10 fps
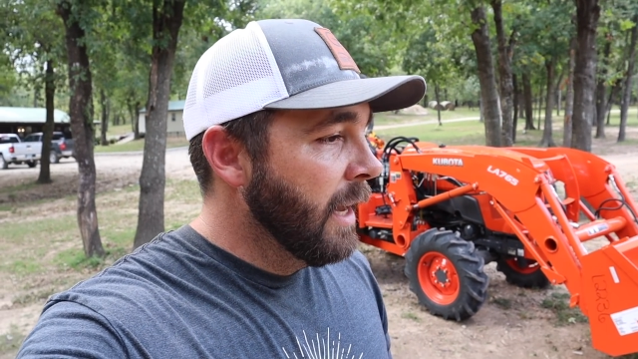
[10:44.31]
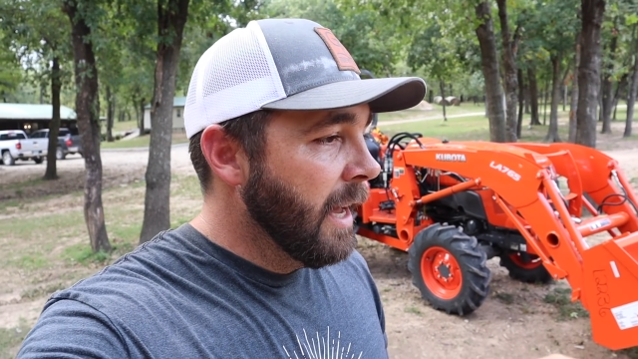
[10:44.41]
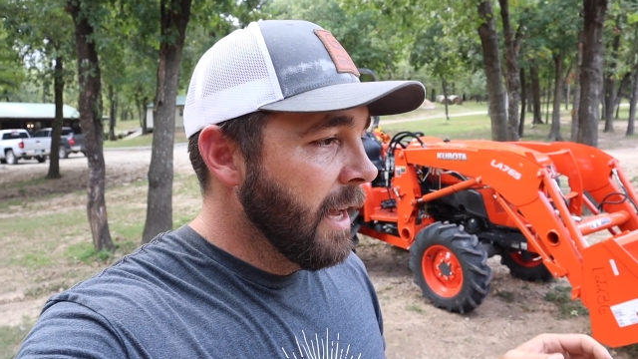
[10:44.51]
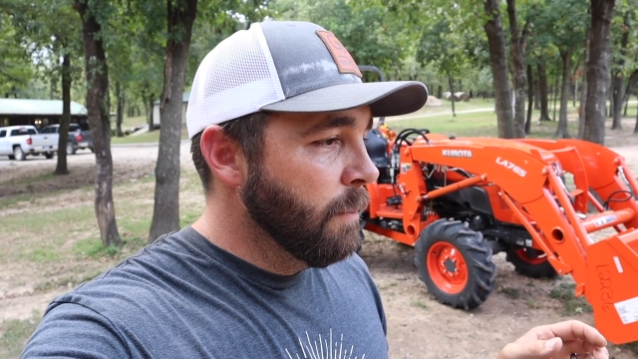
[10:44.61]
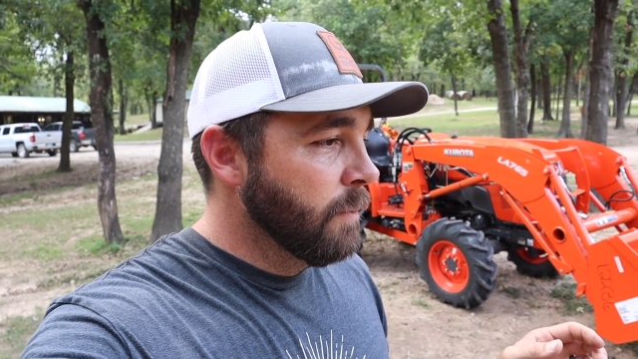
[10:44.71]

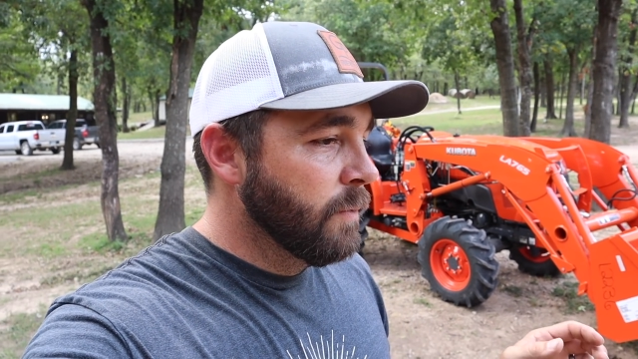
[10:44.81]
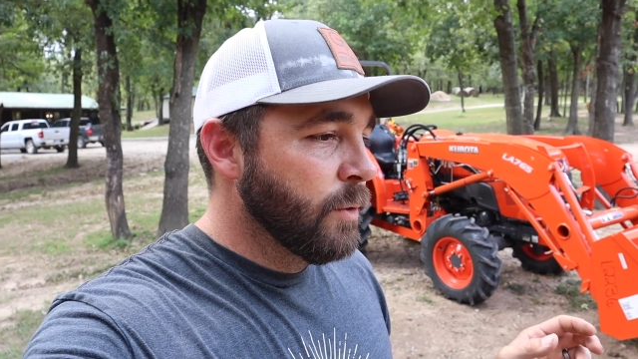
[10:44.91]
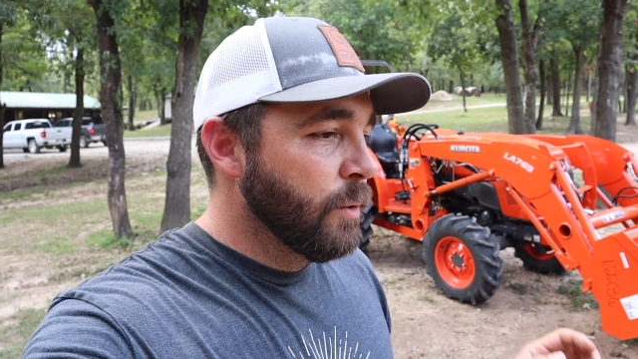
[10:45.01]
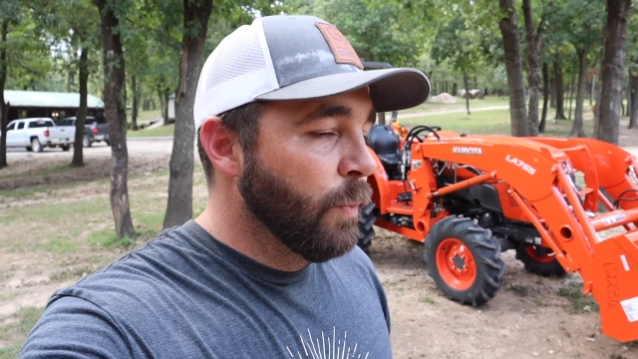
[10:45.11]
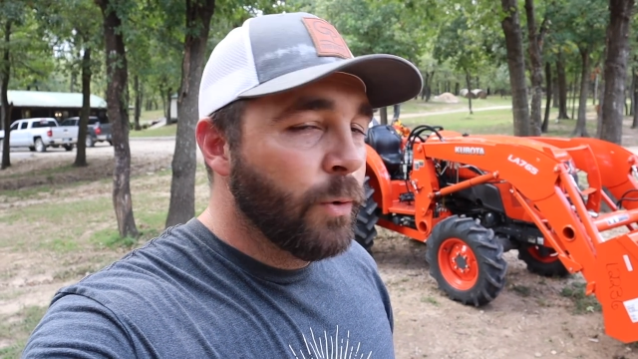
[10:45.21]
I'm
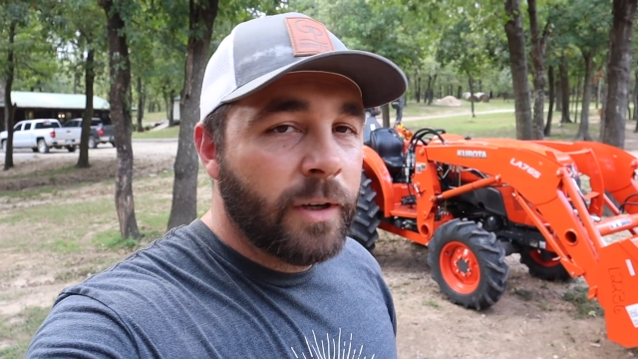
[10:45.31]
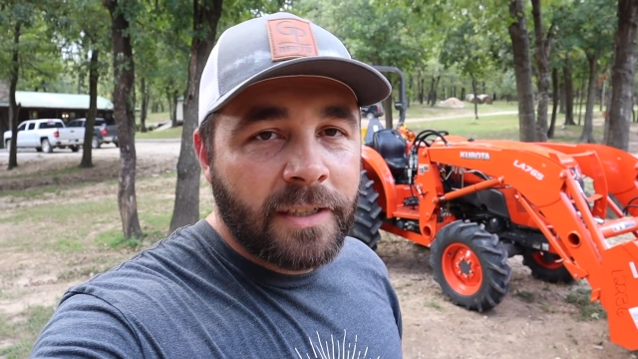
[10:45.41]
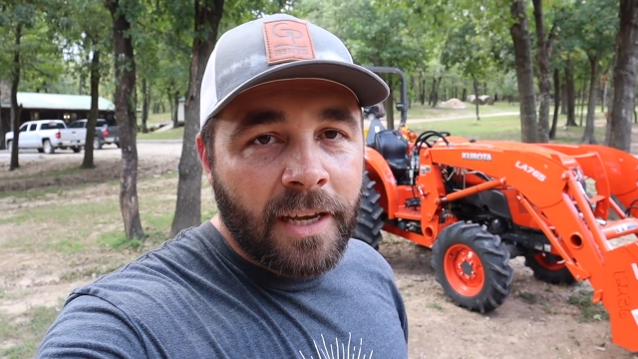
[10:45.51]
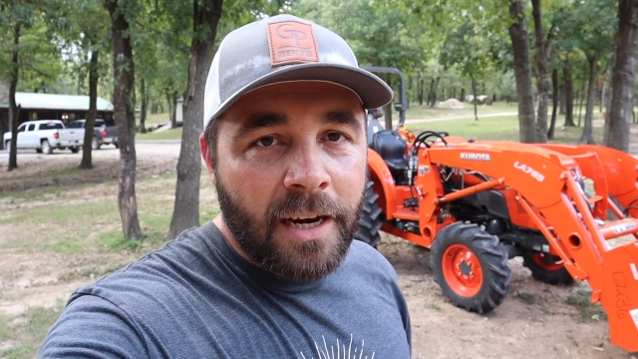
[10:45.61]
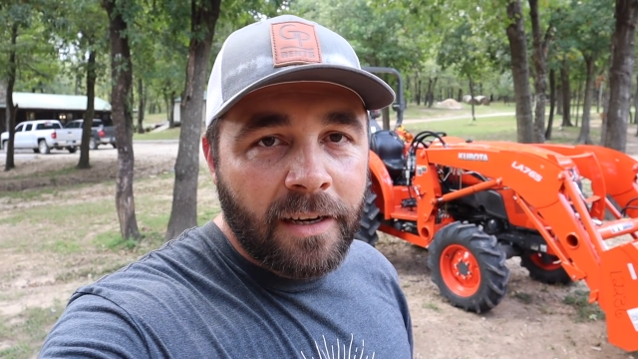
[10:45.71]
super
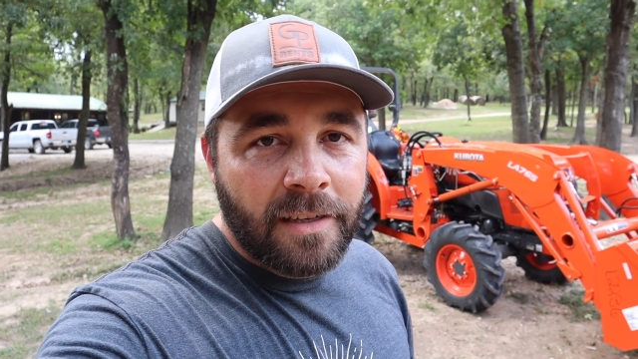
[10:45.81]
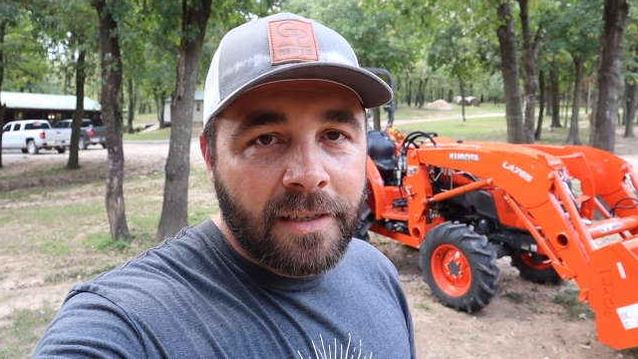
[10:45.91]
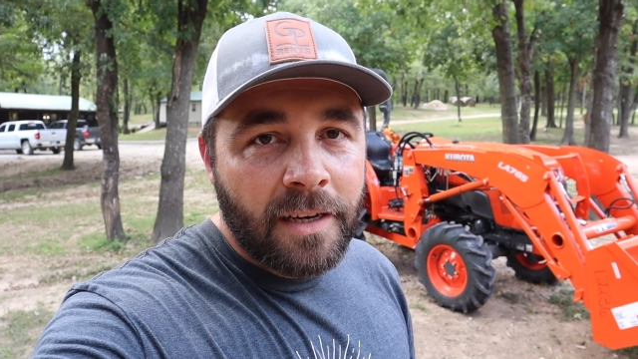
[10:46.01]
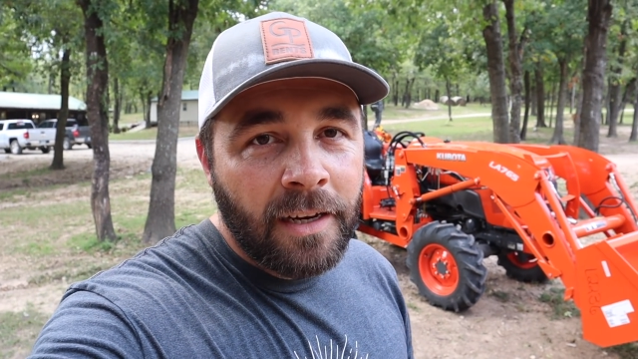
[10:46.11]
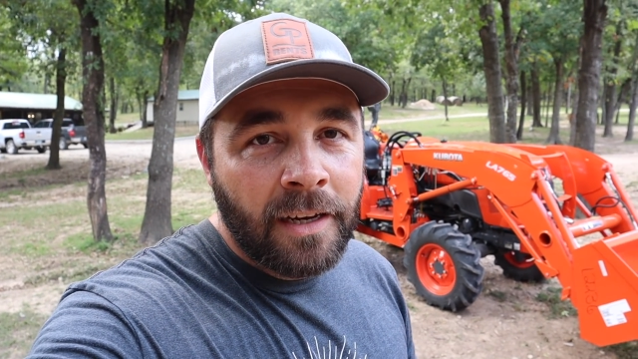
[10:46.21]
excited to
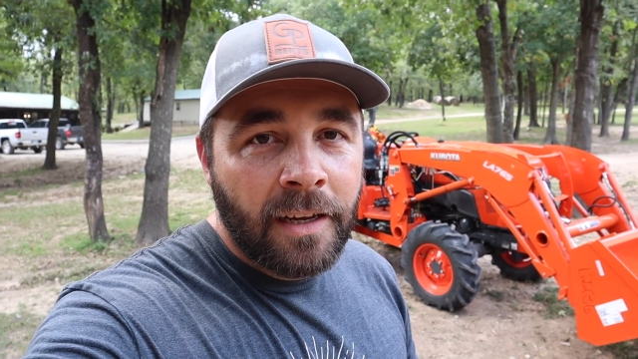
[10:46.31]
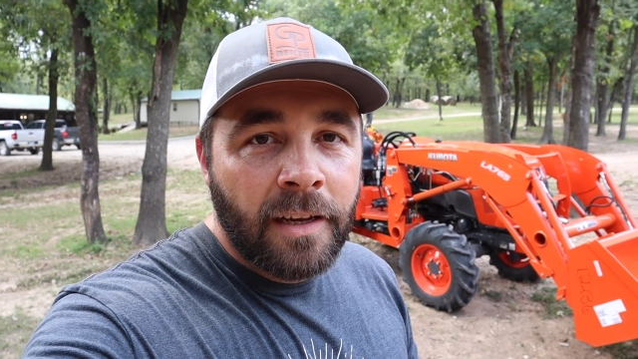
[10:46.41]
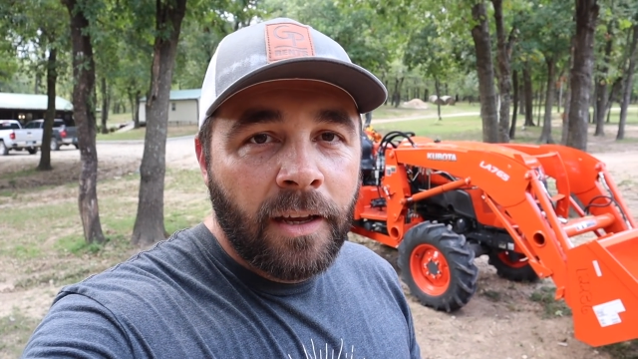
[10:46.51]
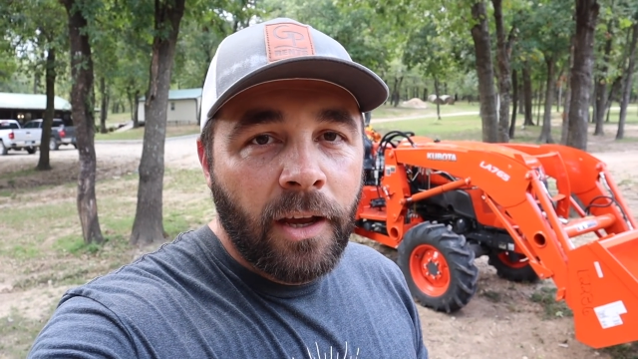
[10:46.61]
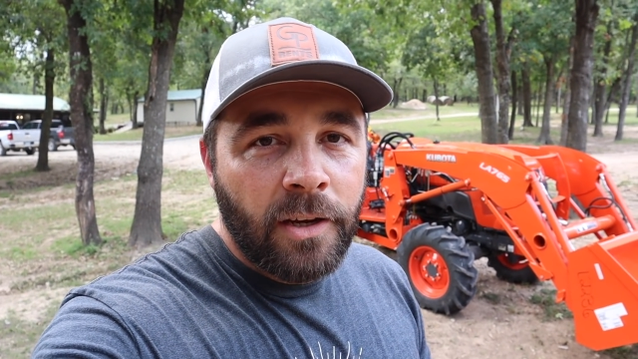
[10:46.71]
see
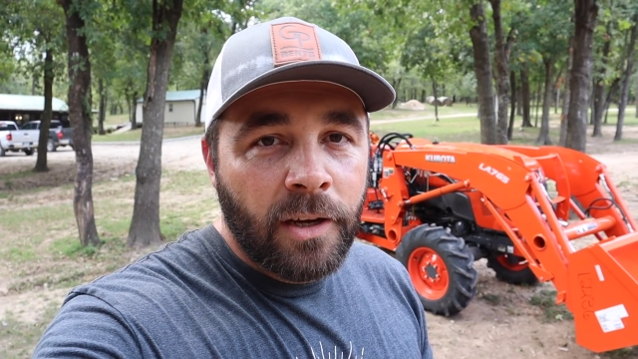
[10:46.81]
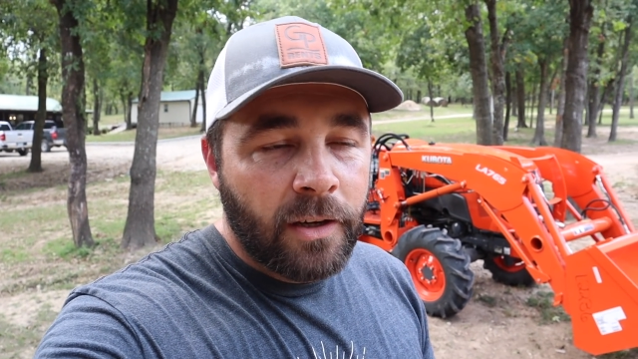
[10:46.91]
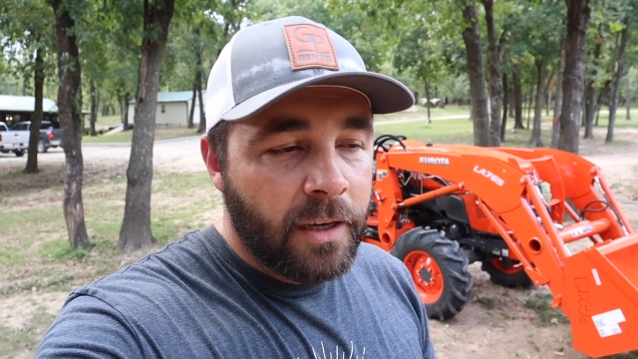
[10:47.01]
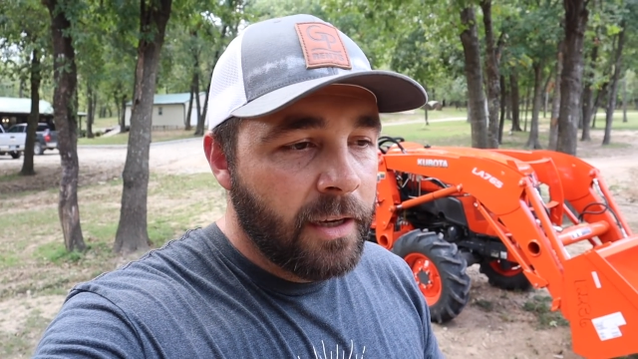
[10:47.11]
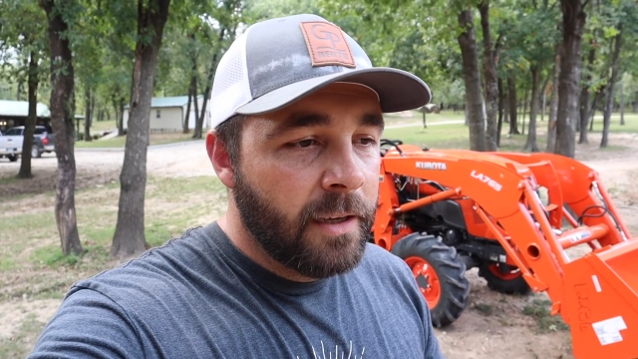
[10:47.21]
a
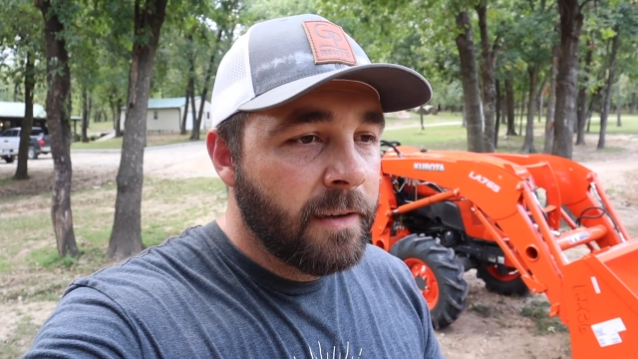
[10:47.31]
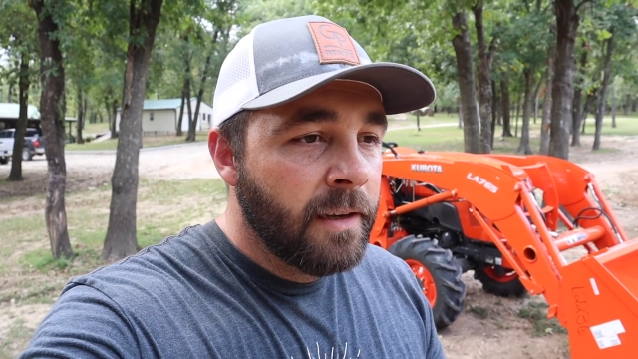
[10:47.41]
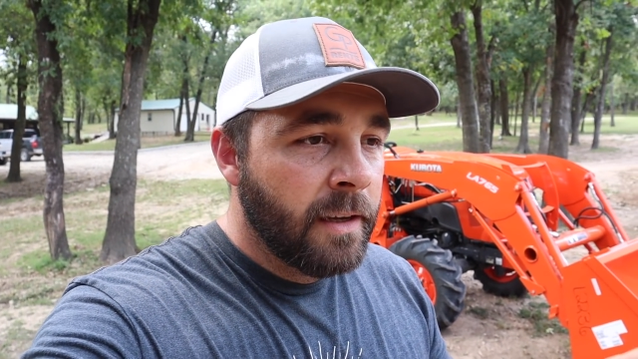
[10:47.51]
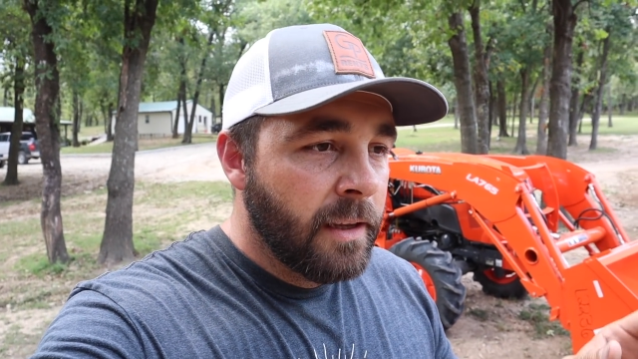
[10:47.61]
young kid